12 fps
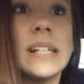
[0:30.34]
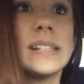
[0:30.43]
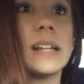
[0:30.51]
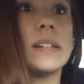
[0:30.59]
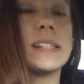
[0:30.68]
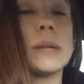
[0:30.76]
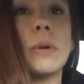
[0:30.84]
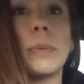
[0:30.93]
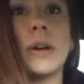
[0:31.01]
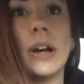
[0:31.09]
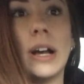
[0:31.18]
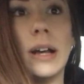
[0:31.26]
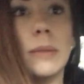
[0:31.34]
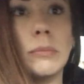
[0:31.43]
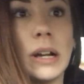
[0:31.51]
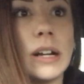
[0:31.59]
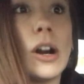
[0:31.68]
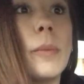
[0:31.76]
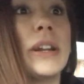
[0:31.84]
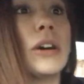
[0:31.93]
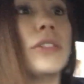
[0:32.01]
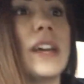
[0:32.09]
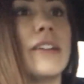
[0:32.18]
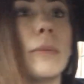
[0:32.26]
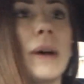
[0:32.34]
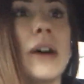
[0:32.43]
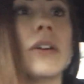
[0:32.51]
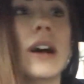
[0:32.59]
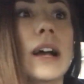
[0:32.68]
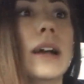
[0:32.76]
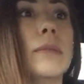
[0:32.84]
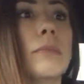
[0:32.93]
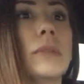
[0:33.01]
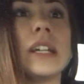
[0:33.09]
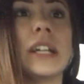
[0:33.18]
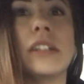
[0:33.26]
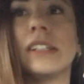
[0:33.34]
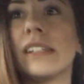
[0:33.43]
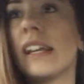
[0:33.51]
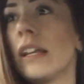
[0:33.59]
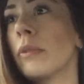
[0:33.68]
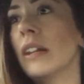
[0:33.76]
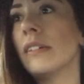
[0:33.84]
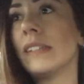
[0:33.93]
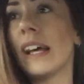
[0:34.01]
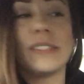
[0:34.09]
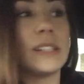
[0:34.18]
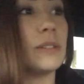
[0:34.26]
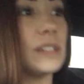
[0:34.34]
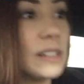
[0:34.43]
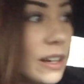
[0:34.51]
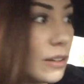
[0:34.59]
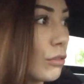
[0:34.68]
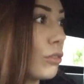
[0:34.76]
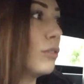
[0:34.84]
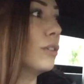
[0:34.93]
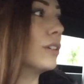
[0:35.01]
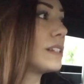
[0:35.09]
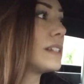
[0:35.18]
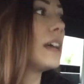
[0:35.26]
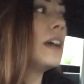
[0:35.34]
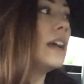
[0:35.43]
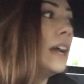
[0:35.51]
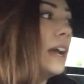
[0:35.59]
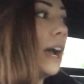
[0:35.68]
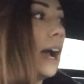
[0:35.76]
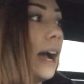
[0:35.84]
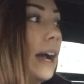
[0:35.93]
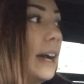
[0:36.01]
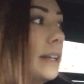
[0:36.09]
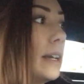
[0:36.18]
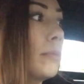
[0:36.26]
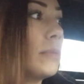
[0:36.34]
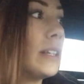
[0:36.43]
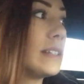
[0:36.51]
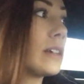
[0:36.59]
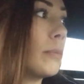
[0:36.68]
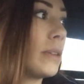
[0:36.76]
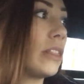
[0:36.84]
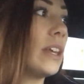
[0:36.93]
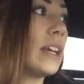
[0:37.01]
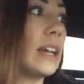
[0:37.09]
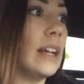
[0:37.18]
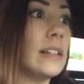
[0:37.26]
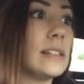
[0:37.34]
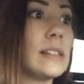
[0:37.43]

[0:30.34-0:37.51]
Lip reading: So someone put a comment on there about, does anyone else have suicidal thoughts? And this got me thinking.